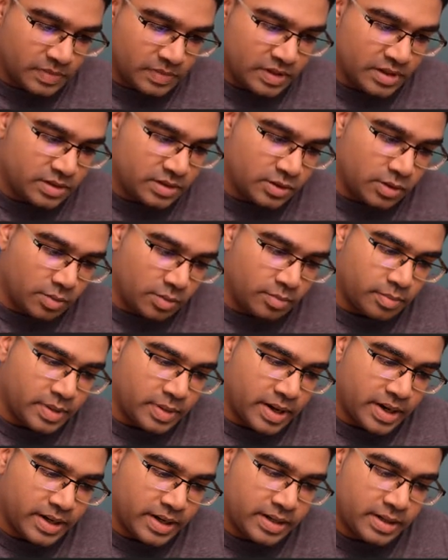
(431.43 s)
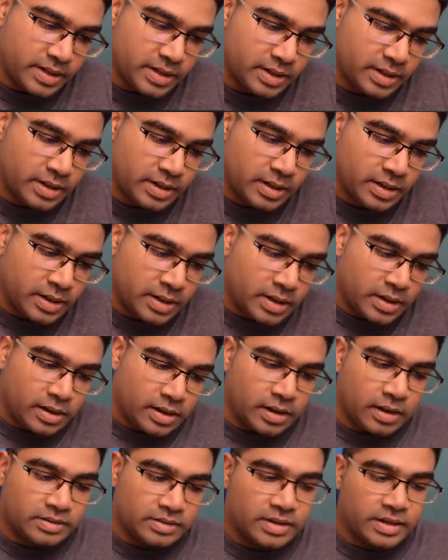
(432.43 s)
this combined
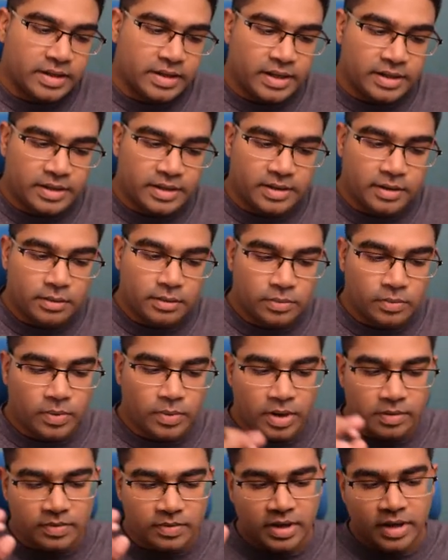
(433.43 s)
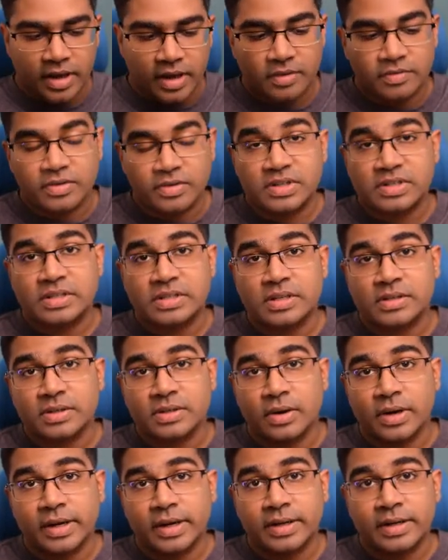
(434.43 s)
uh, circuit here where we have resistors
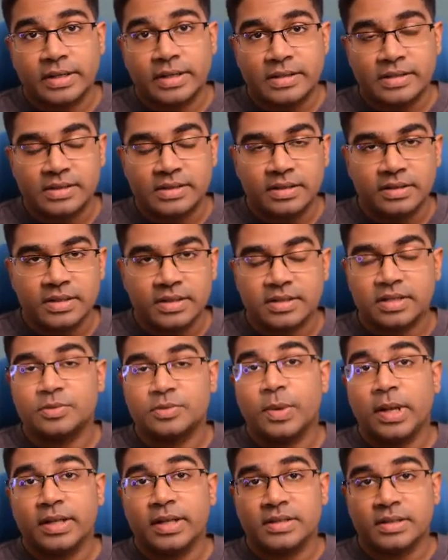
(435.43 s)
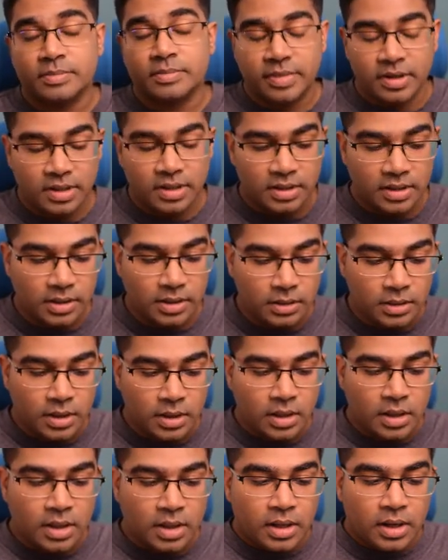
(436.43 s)
connected in series as well as in parallel
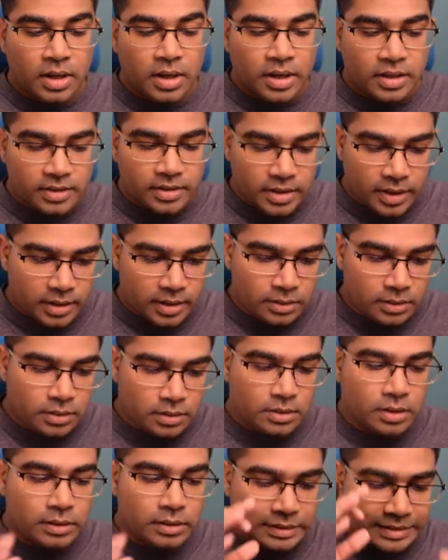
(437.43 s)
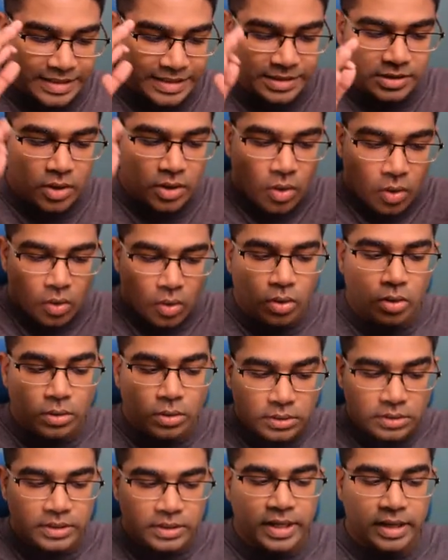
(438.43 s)
and then this
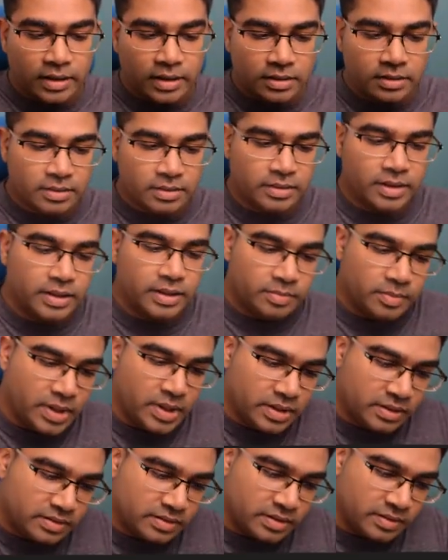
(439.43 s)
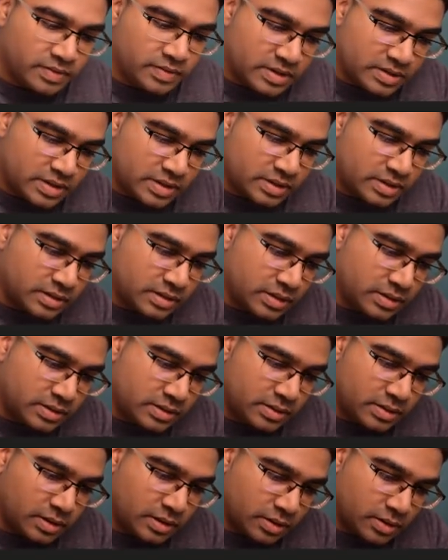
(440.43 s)
whole thing, that means the
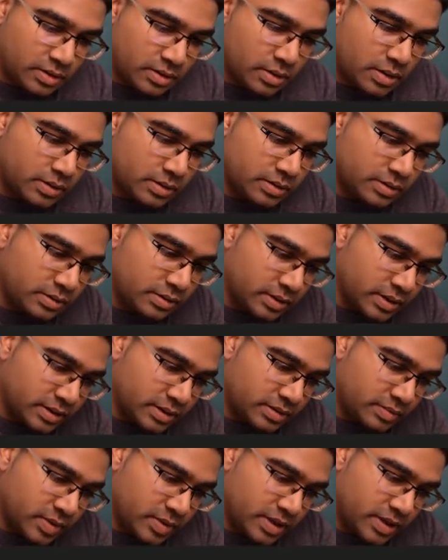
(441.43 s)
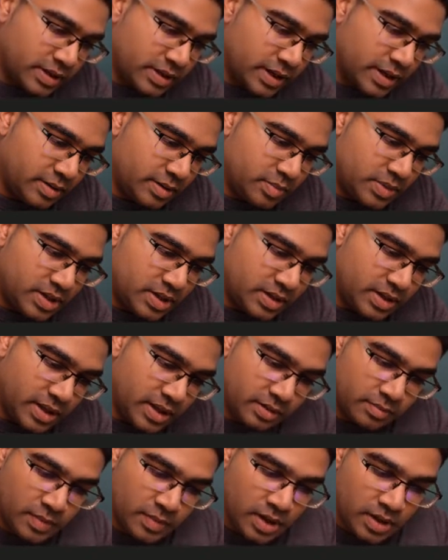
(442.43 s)
resistance across, let's make it AB again.